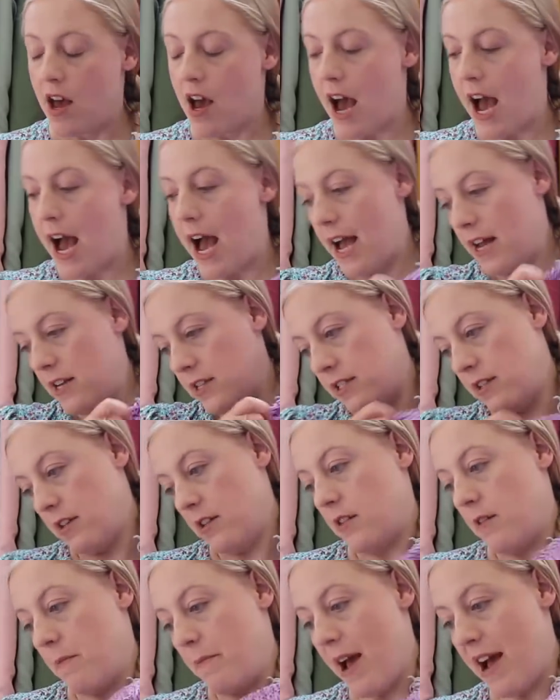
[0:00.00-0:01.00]
And
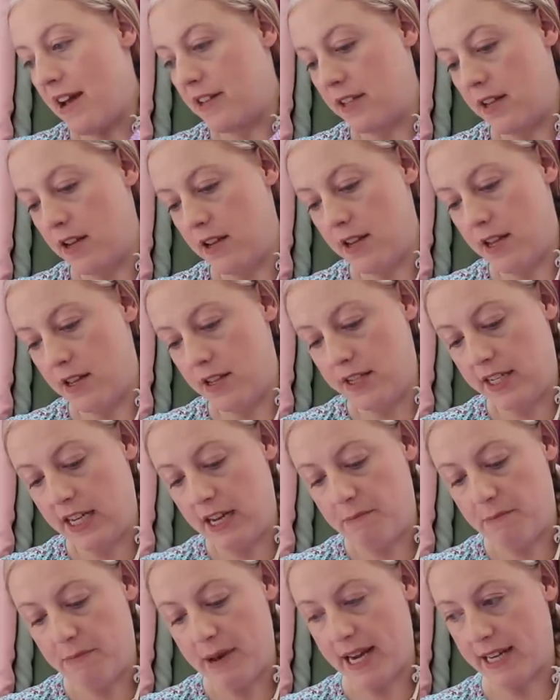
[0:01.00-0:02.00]
the pattern that the
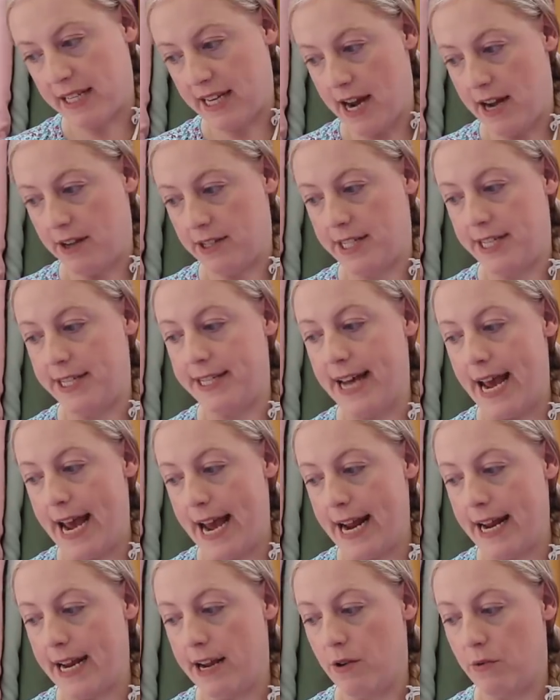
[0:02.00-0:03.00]
team picked out
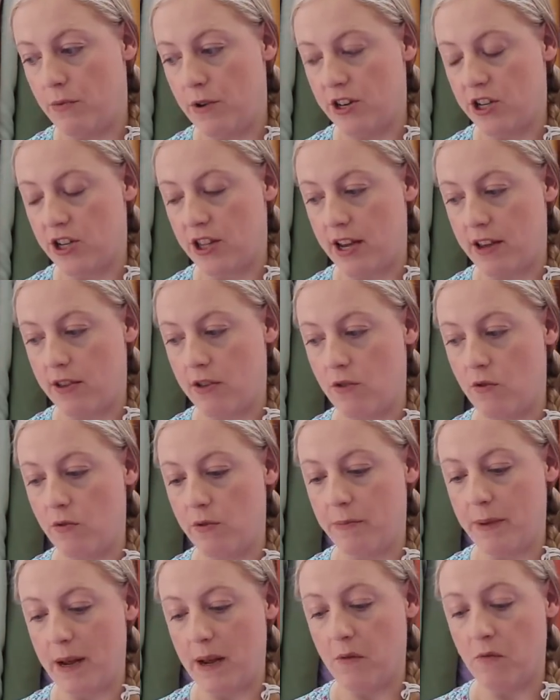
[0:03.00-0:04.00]
today, which they thought
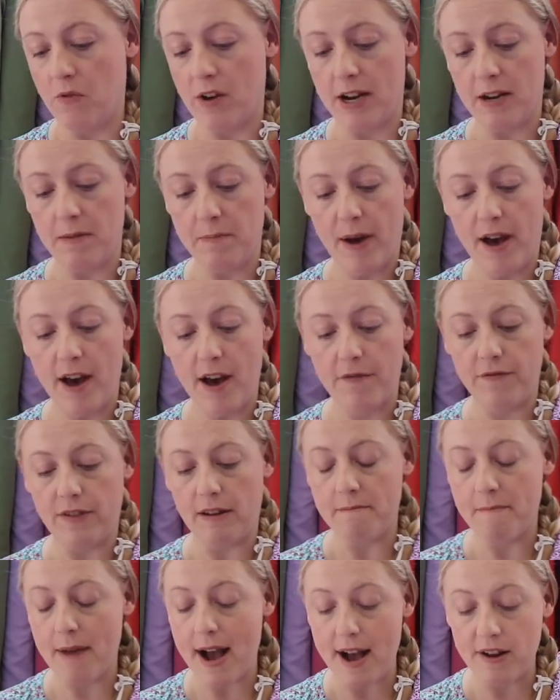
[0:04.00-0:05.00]
would be a really
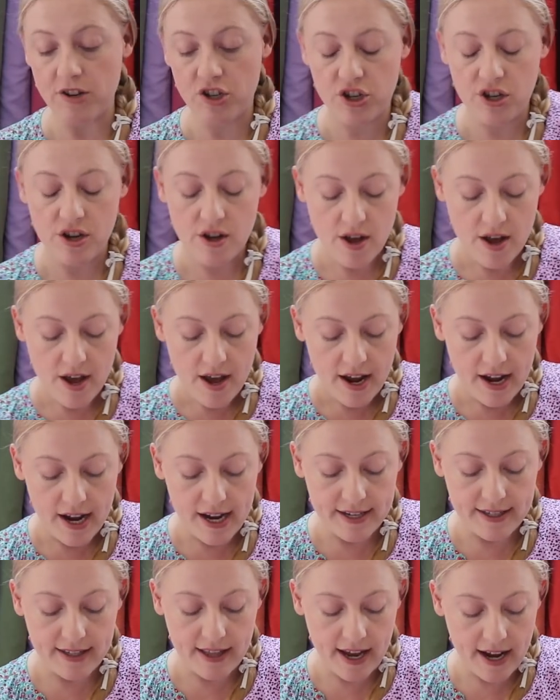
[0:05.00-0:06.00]
perfect match,
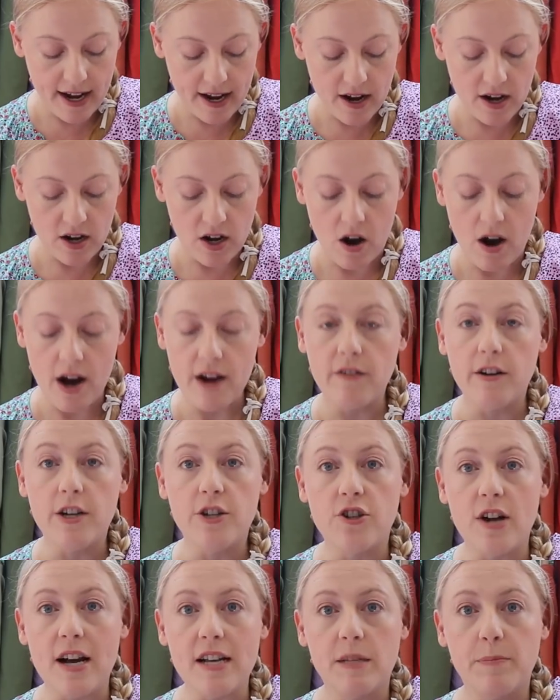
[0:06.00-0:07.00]
is the Lyra
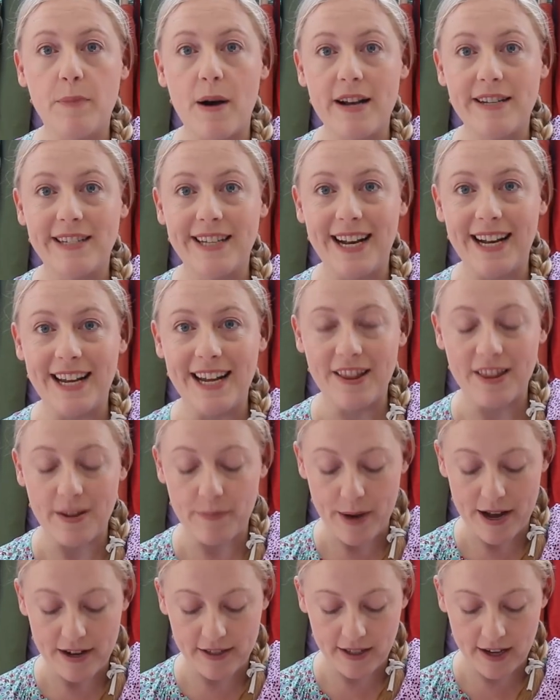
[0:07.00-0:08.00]
dress by Tilly and the
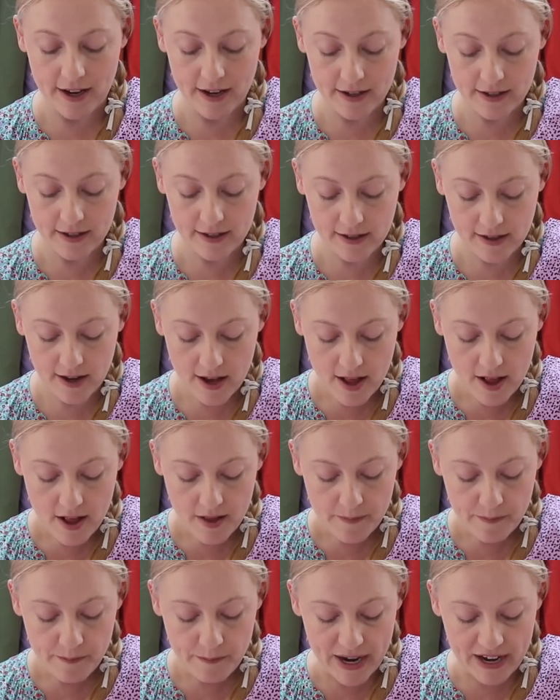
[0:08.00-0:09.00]
Buttons.
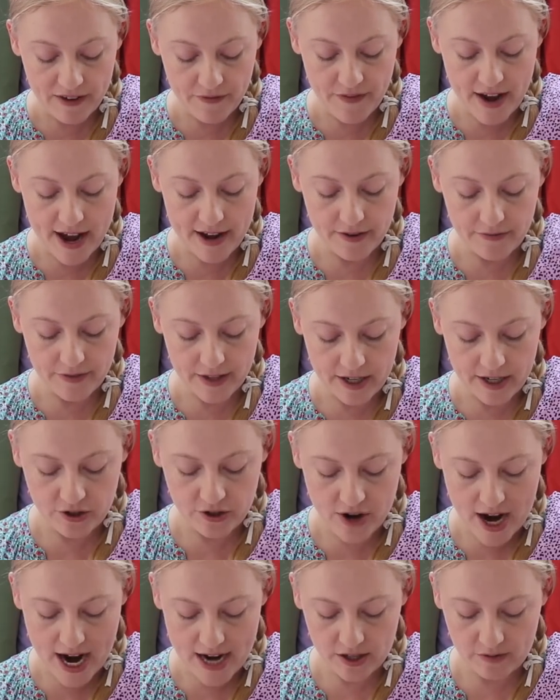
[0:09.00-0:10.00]
Big fan of
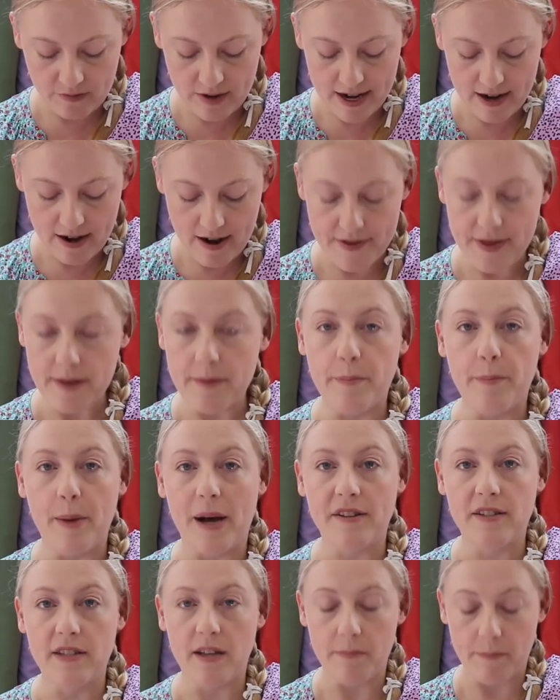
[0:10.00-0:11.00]
dress, really like the
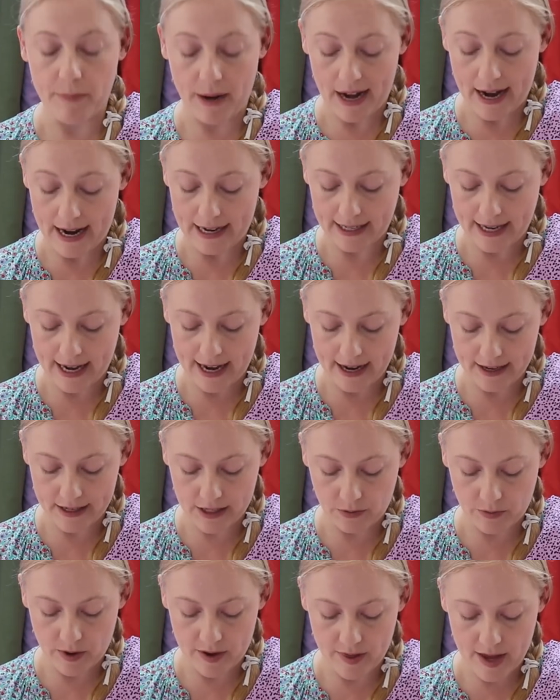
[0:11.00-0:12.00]
button
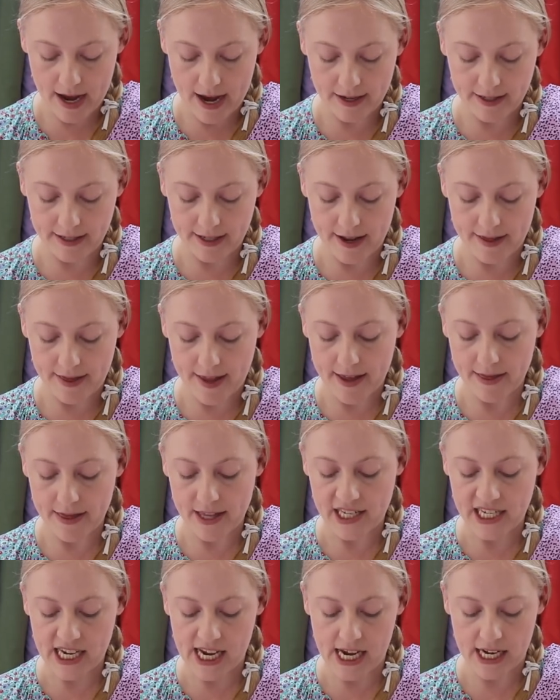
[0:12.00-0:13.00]
placket with it, and then
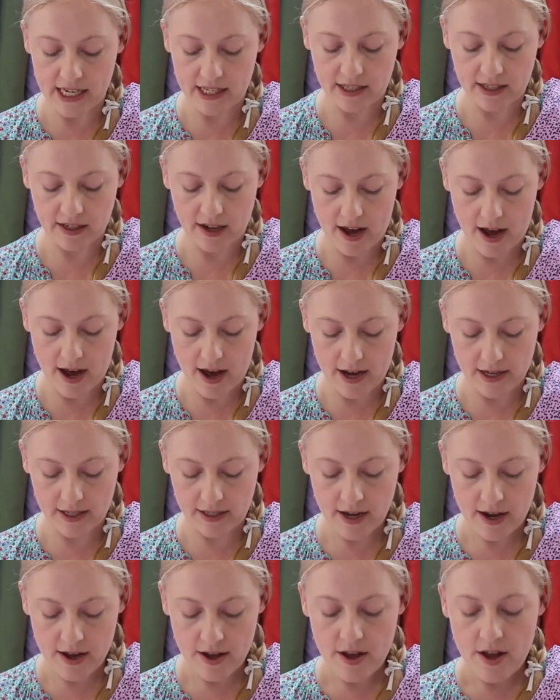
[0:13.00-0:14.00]
the tiered skirt.
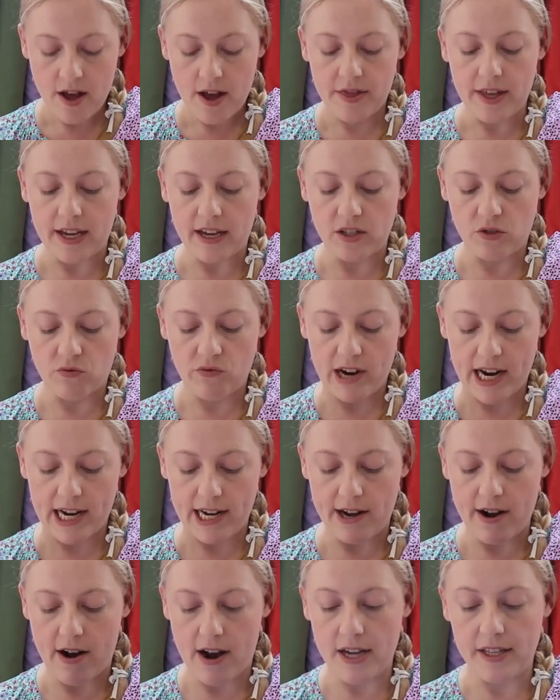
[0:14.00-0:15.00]
I think it's
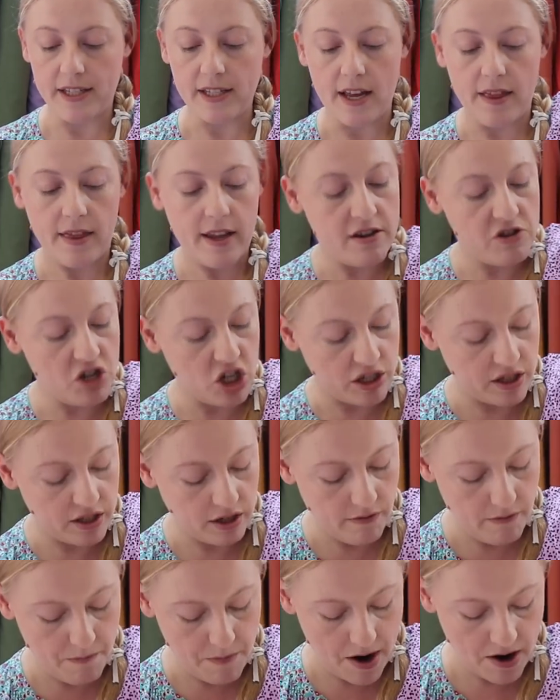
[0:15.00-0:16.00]
really nice. And then just
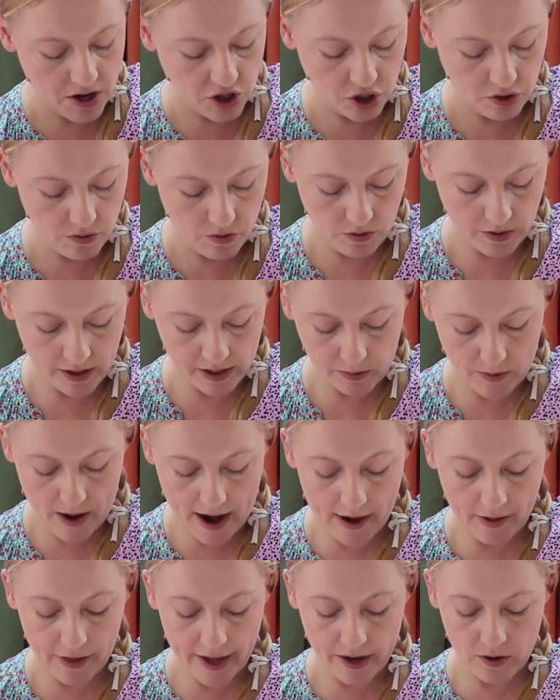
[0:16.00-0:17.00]
to remind you all as
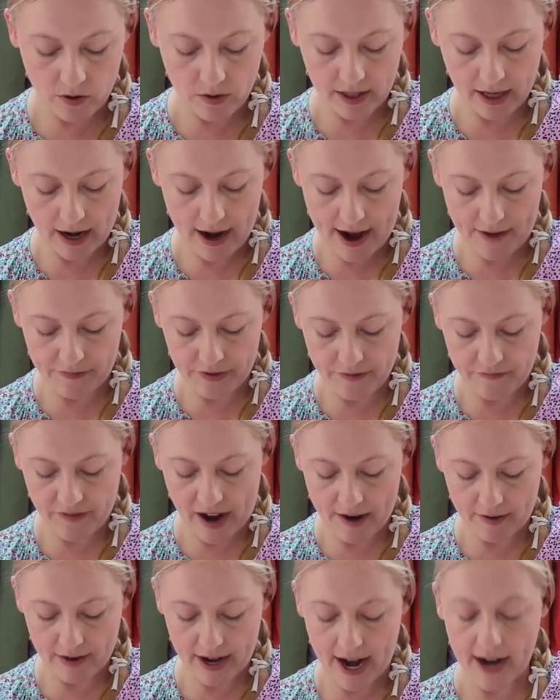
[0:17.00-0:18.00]
well, they also have the
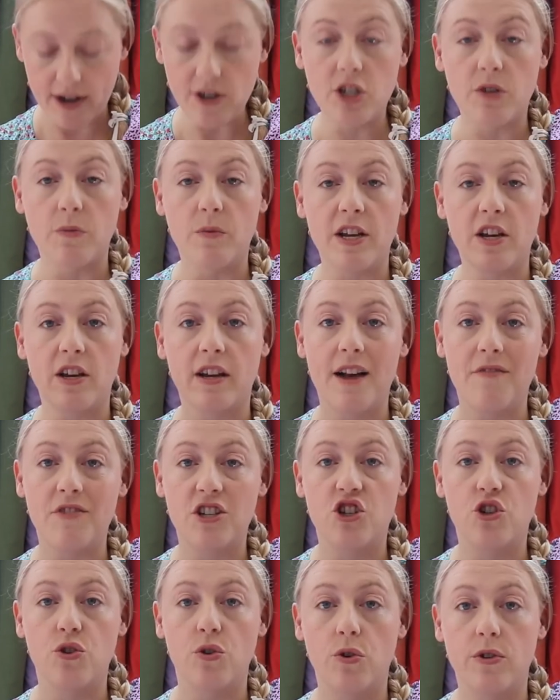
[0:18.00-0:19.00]
variation where you can have a
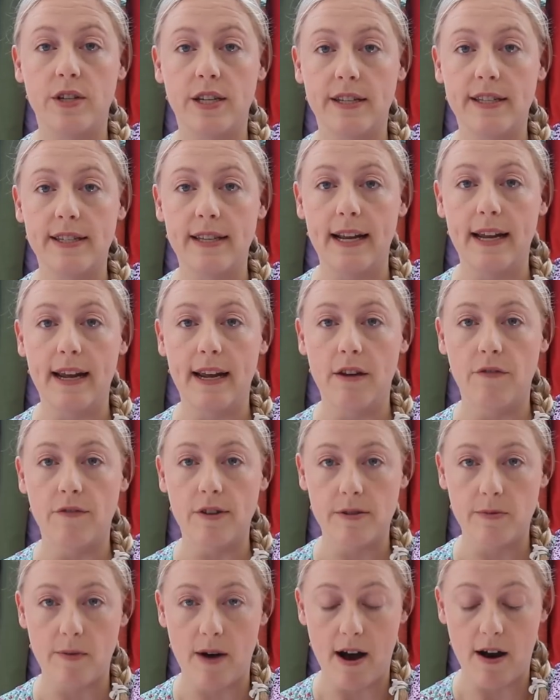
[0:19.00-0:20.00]
shorter sleeve
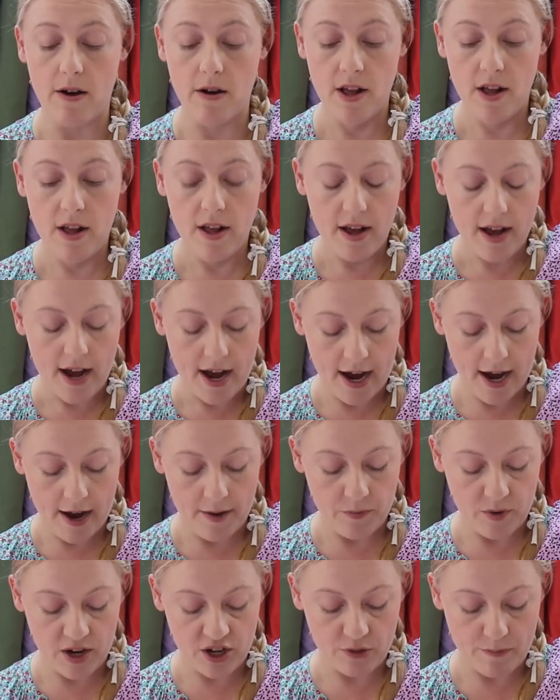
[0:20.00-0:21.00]
as well,
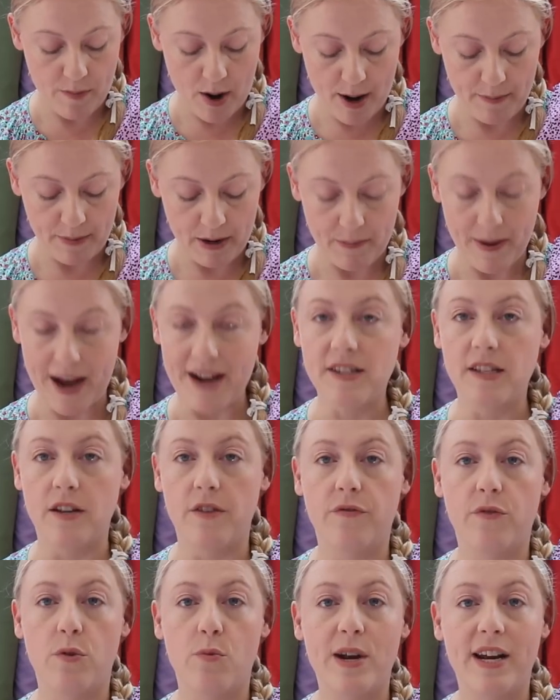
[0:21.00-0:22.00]
which might be better
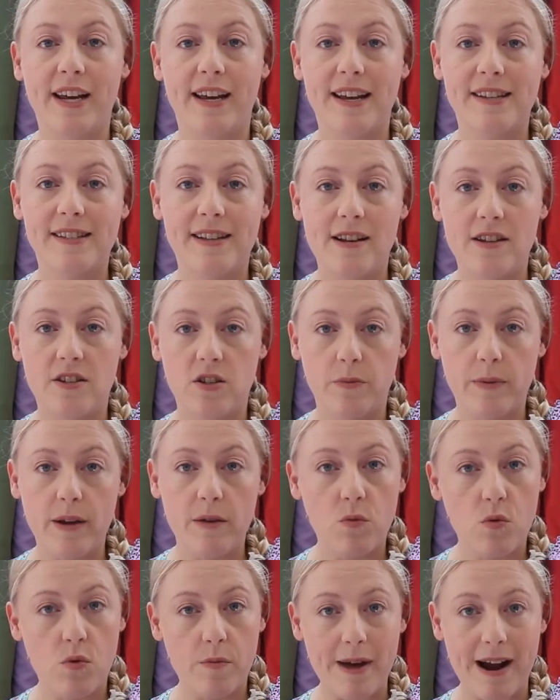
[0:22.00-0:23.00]
for when it gets a little
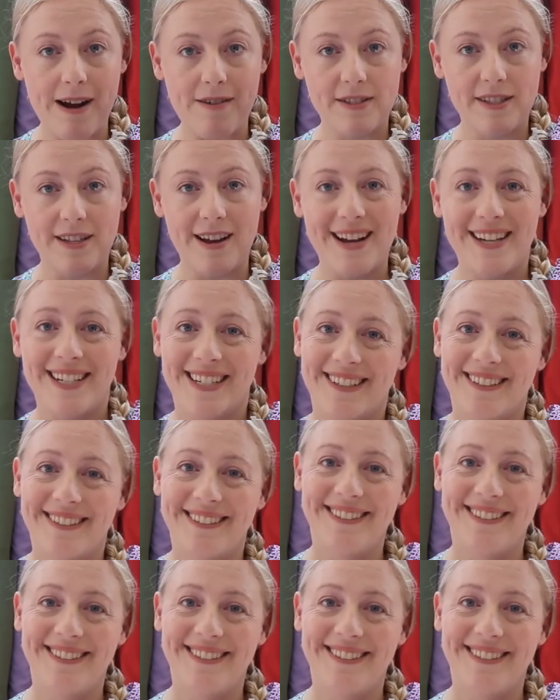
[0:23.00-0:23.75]
bit warmer outside.